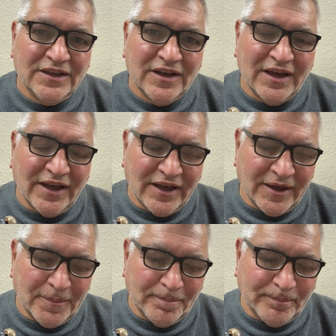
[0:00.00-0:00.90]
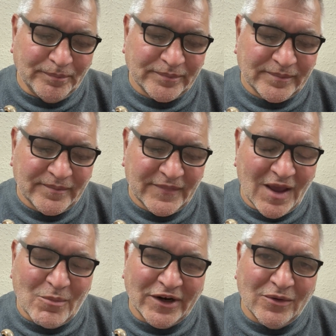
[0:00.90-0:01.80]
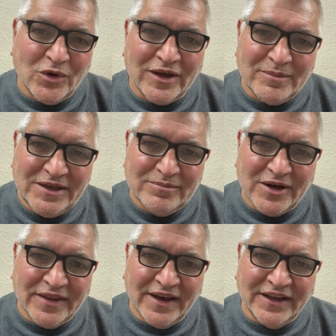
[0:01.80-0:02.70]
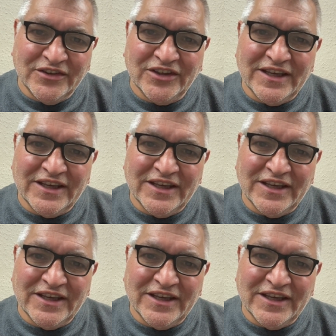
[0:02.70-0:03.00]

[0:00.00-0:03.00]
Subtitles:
And what I mean by that is,